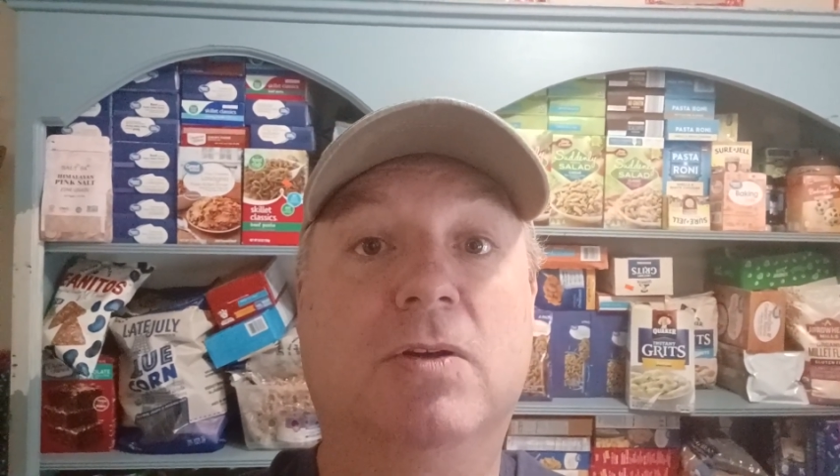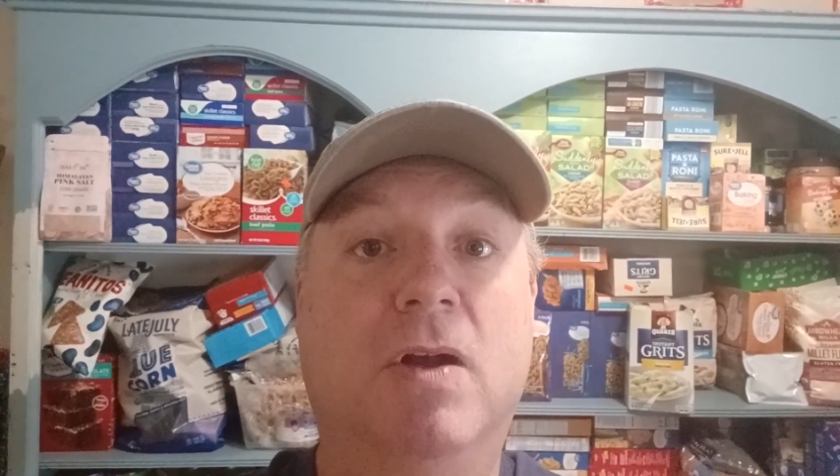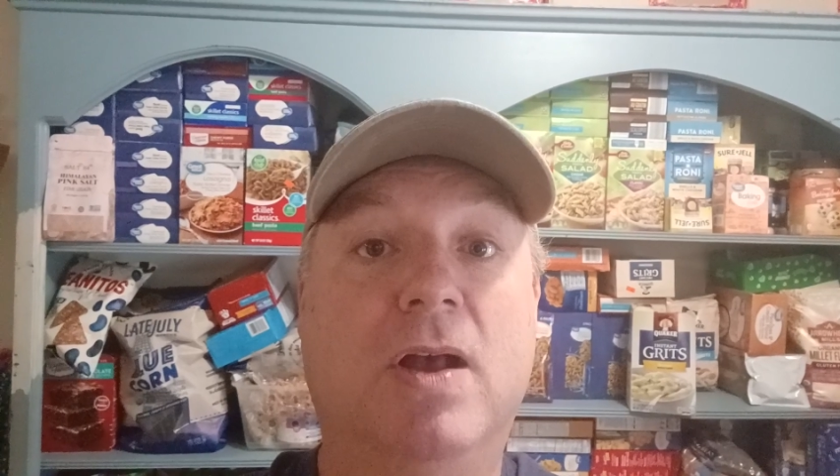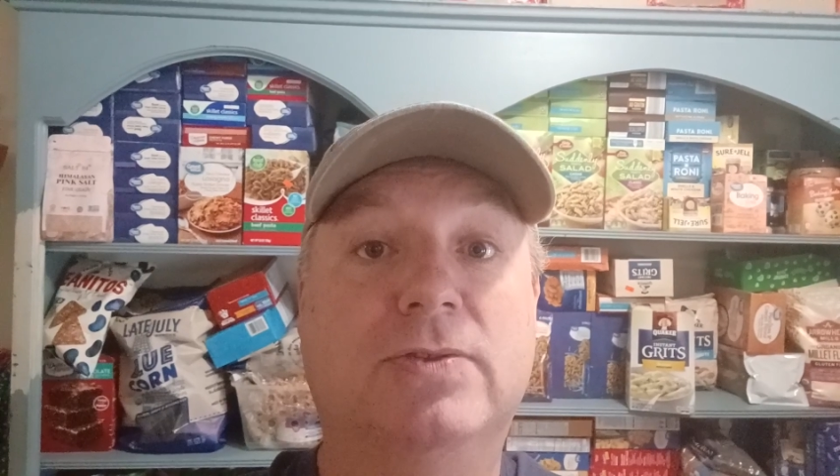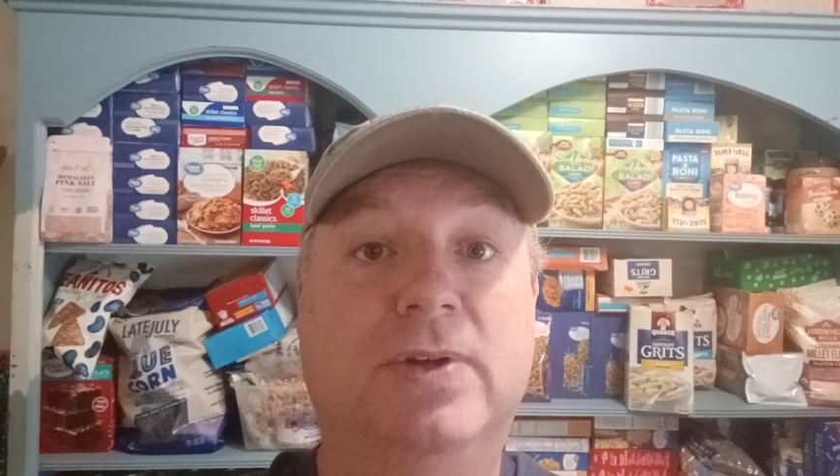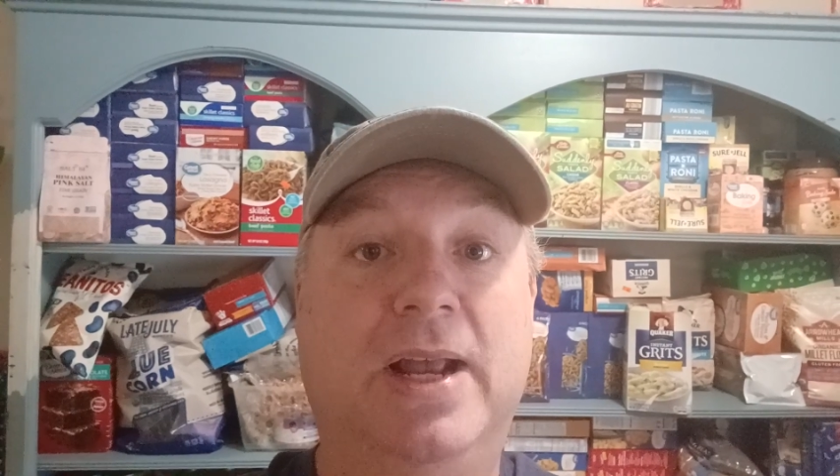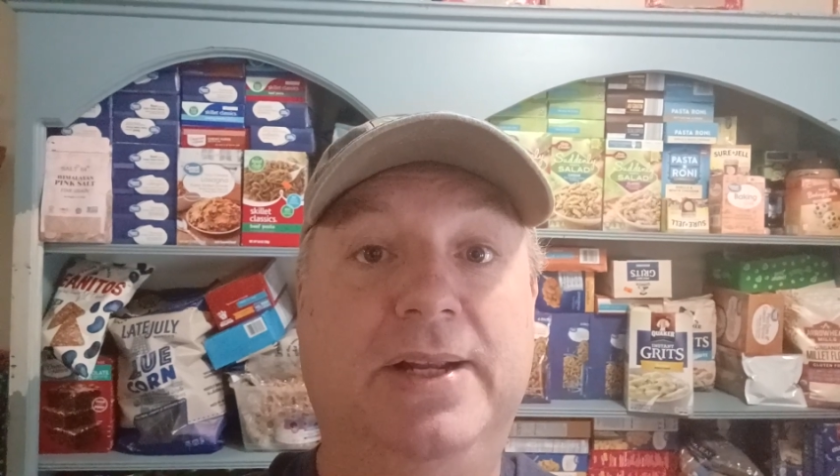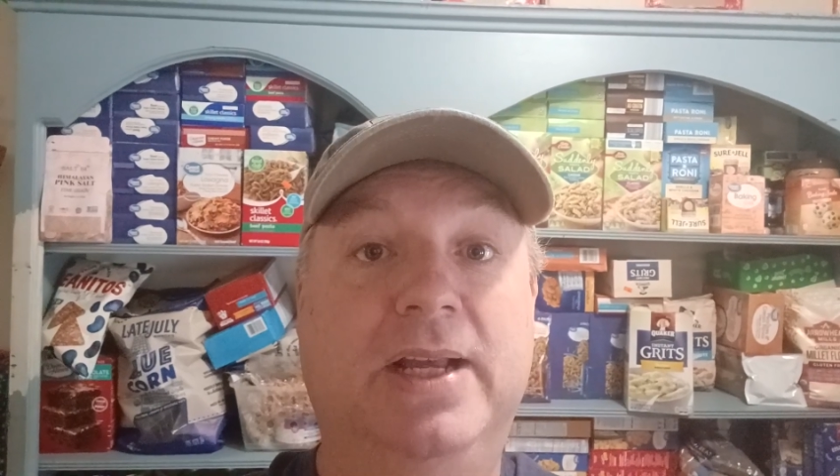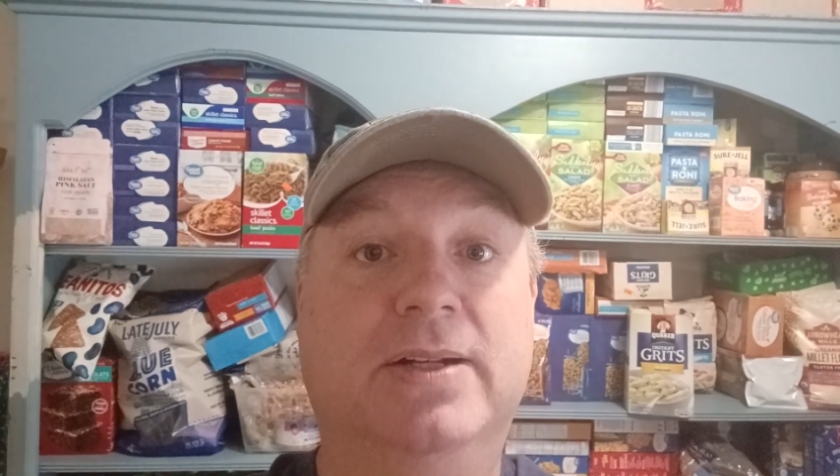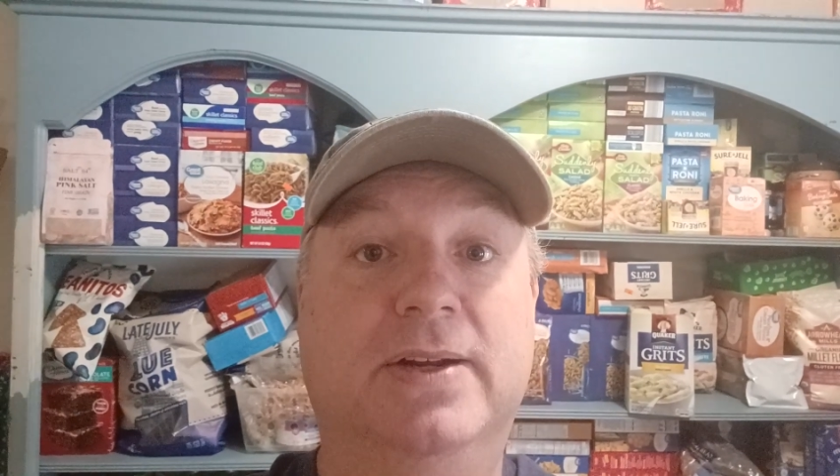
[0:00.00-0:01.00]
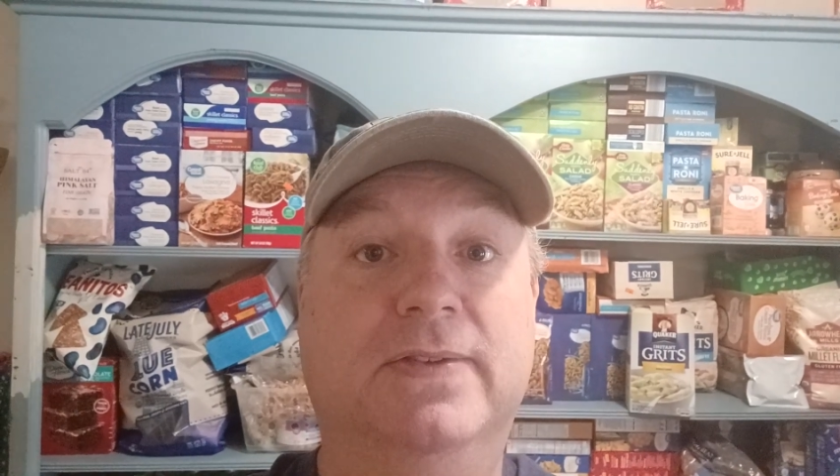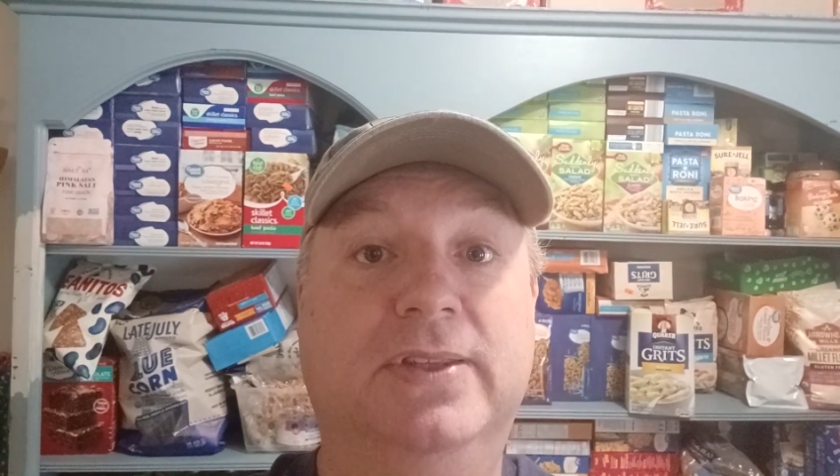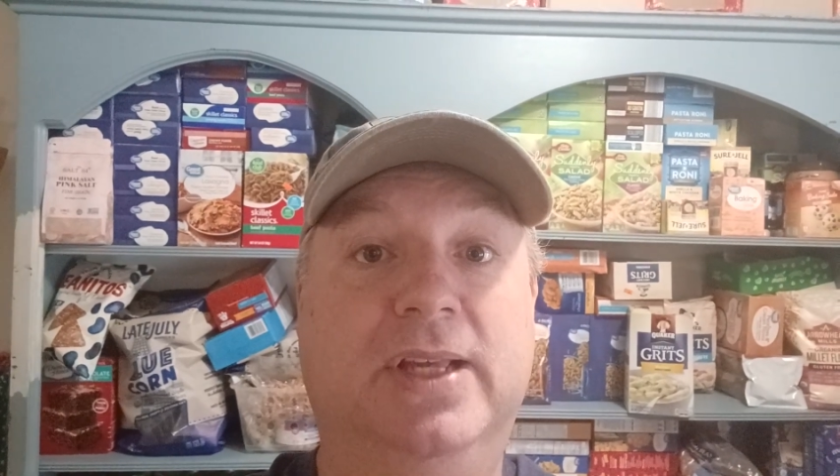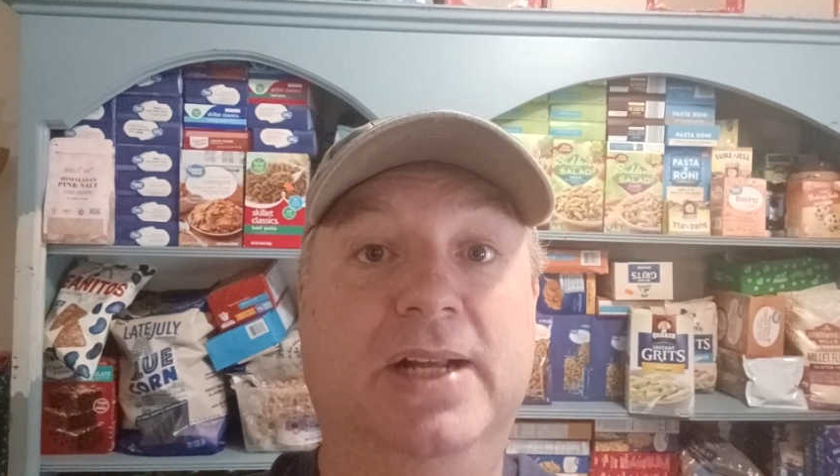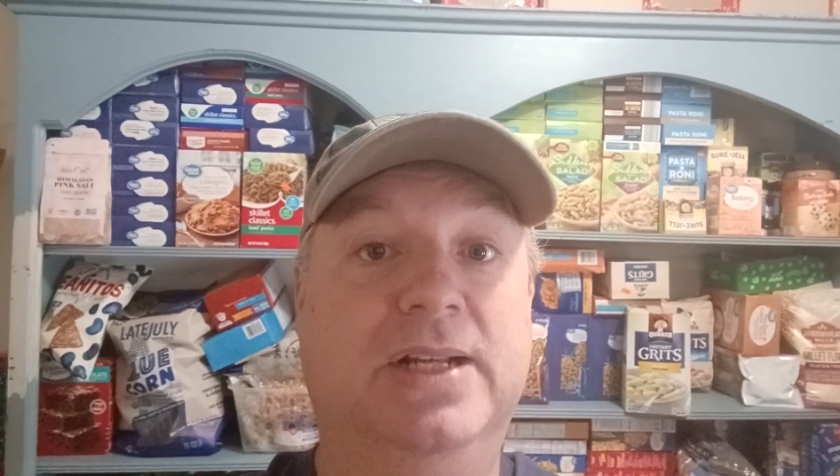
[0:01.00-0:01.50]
across right now and everything,